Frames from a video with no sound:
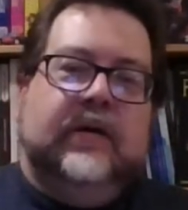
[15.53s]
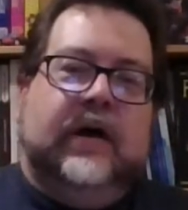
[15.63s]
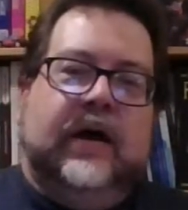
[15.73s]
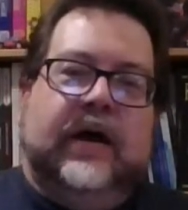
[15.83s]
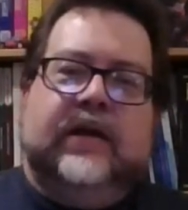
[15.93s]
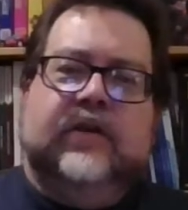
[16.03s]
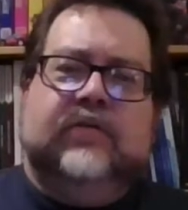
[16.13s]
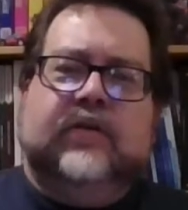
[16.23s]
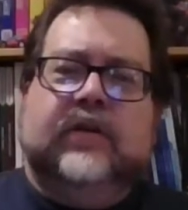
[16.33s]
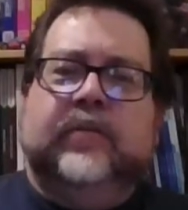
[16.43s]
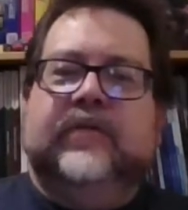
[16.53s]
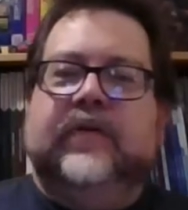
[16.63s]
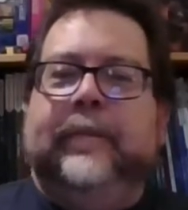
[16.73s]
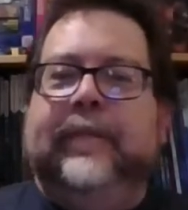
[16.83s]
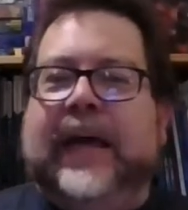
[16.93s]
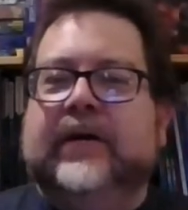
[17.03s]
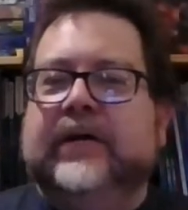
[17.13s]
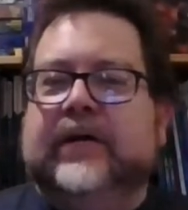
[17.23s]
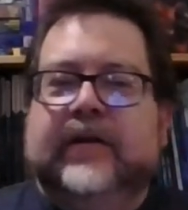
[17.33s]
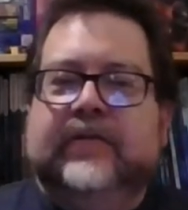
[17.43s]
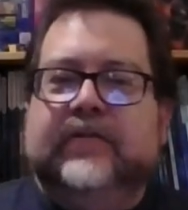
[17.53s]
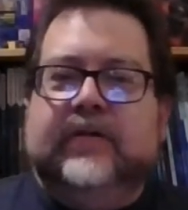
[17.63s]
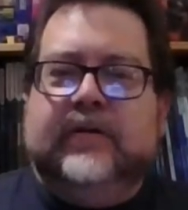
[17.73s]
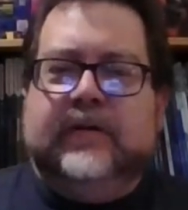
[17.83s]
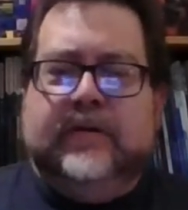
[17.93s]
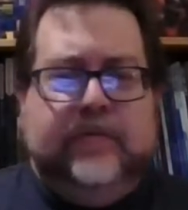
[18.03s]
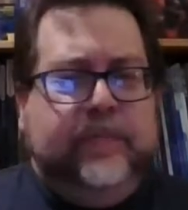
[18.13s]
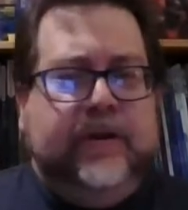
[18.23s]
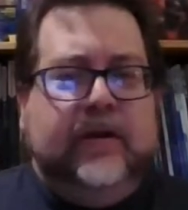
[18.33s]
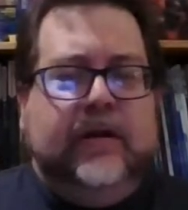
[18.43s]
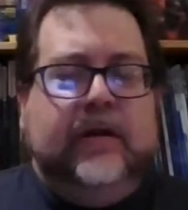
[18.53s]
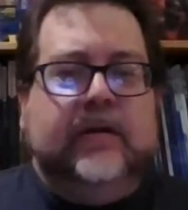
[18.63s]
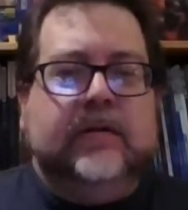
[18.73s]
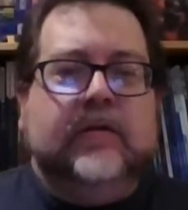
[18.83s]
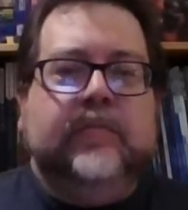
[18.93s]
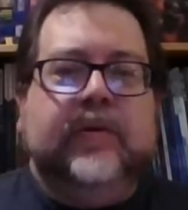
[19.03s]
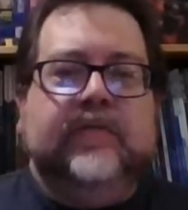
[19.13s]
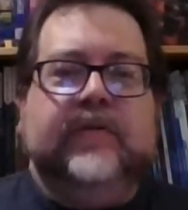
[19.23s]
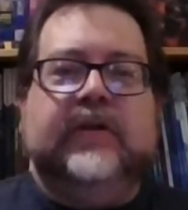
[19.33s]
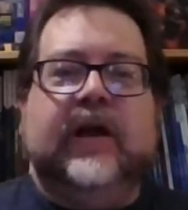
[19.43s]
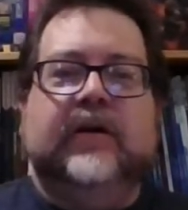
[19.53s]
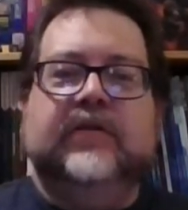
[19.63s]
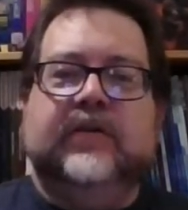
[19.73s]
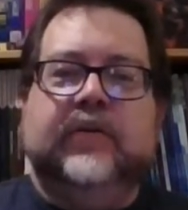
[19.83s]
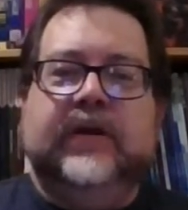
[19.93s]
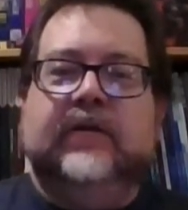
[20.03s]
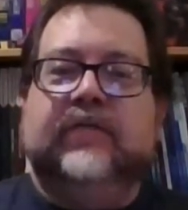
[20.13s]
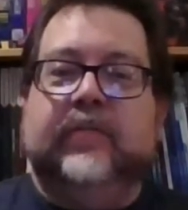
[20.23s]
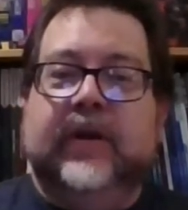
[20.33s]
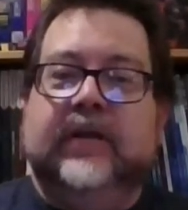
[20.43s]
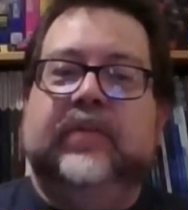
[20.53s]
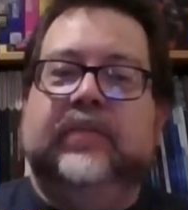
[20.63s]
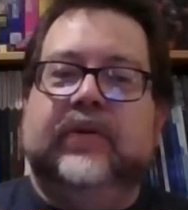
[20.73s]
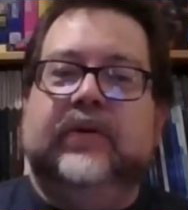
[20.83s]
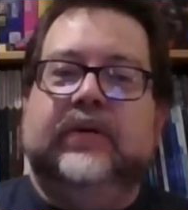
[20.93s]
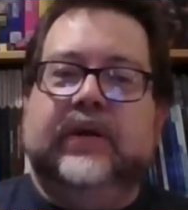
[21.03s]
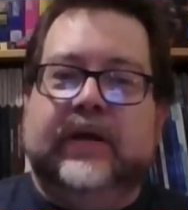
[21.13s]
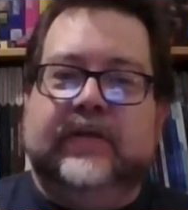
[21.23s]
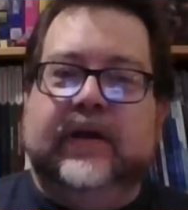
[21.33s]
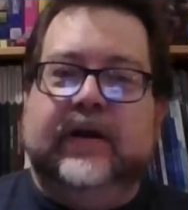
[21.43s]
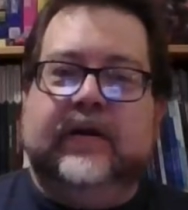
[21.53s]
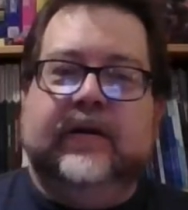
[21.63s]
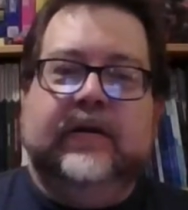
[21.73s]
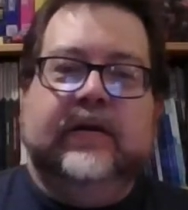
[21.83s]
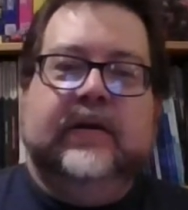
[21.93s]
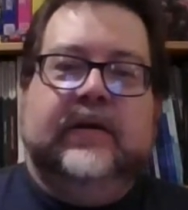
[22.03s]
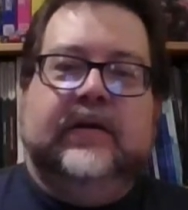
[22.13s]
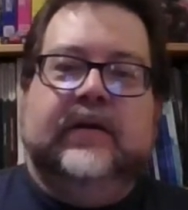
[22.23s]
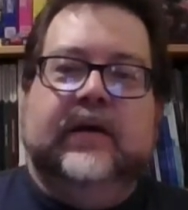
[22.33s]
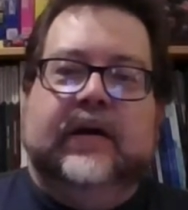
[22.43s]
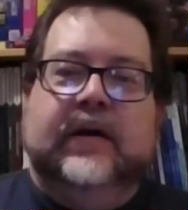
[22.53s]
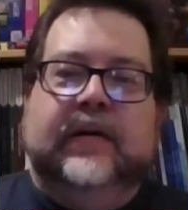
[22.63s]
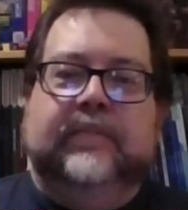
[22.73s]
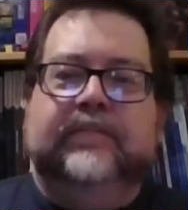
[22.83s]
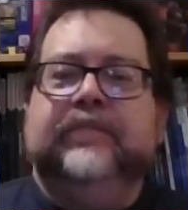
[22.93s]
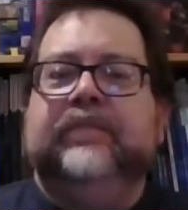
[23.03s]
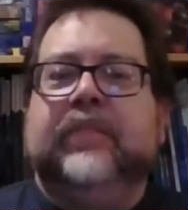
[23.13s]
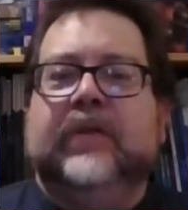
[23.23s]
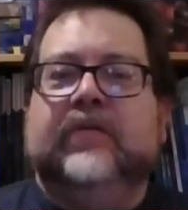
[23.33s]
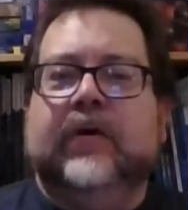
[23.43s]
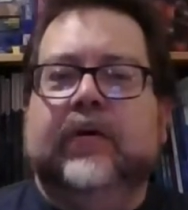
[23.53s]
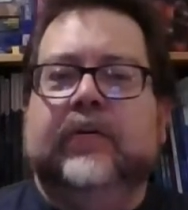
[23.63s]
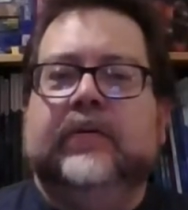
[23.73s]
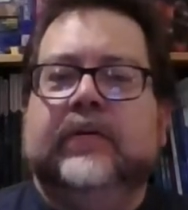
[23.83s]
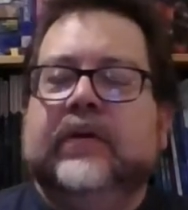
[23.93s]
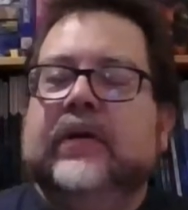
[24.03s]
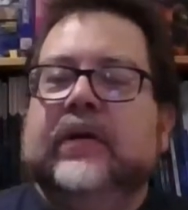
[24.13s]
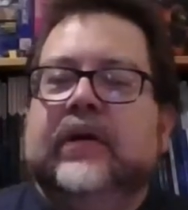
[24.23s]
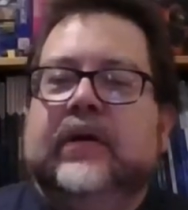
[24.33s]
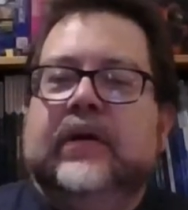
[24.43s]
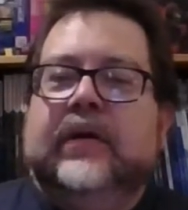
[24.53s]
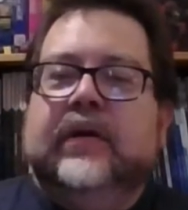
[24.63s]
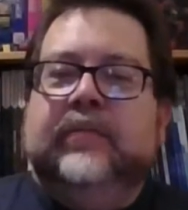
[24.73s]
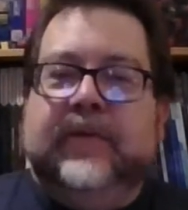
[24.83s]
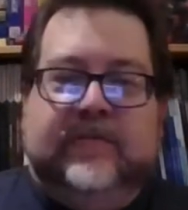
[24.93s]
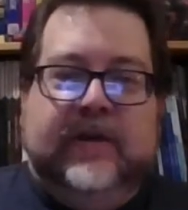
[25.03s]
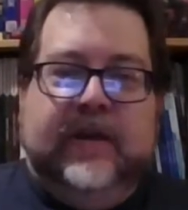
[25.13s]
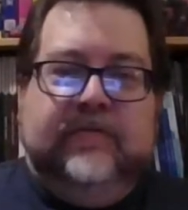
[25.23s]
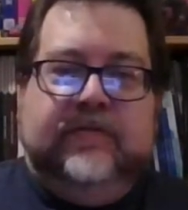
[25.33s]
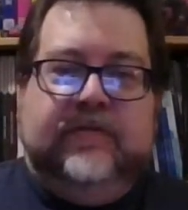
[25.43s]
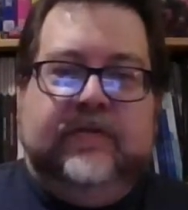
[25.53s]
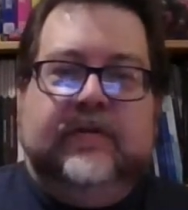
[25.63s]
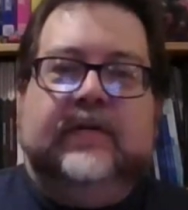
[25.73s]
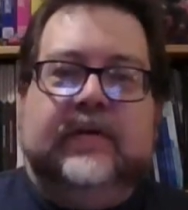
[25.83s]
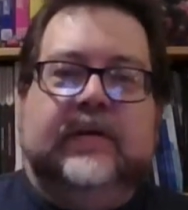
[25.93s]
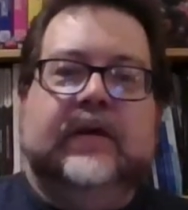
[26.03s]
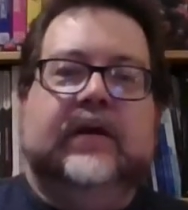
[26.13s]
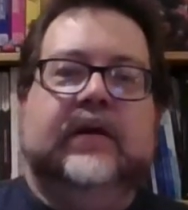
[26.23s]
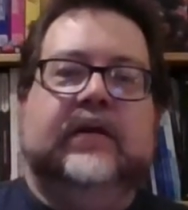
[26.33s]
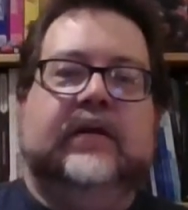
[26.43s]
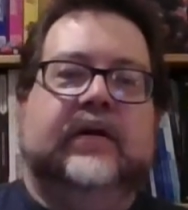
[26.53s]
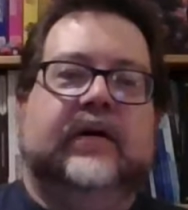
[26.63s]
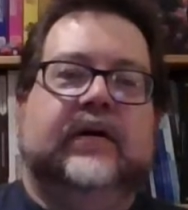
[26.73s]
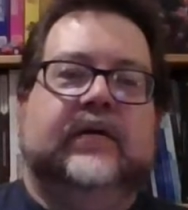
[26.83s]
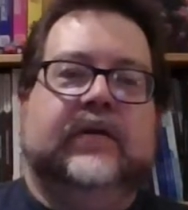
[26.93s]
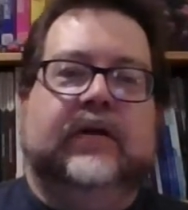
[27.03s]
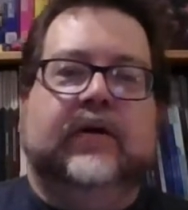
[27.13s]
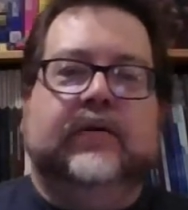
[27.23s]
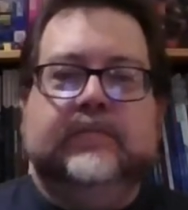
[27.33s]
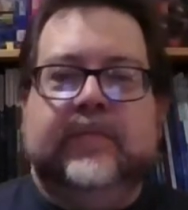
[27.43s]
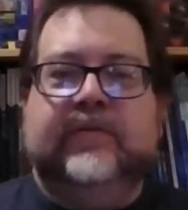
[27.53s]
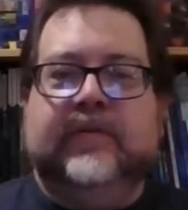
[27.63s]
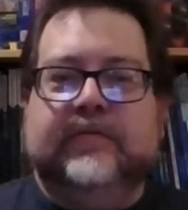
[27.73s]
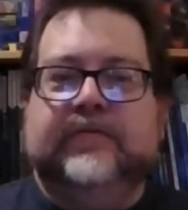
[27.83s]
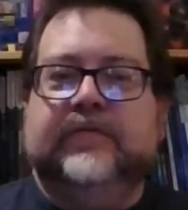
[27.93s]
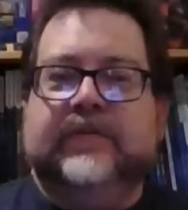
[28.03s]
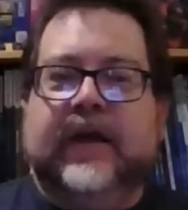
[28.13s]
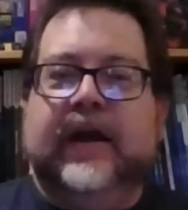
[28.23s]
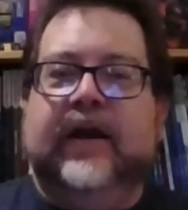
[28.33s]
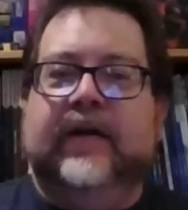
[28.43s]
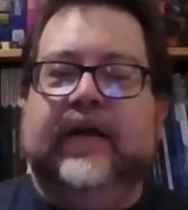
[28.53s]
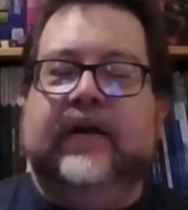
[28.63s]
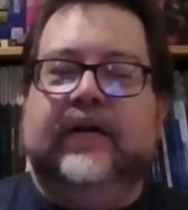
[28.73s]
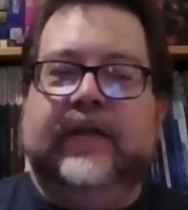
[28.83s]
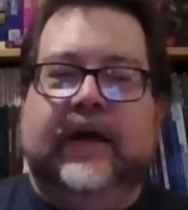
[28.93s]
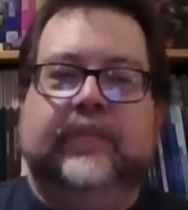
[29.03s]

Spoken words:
I could use a little bit of a palate cleanser. It's been a bit of a challenging week for many people out there, um, so be safe and self care, that all that.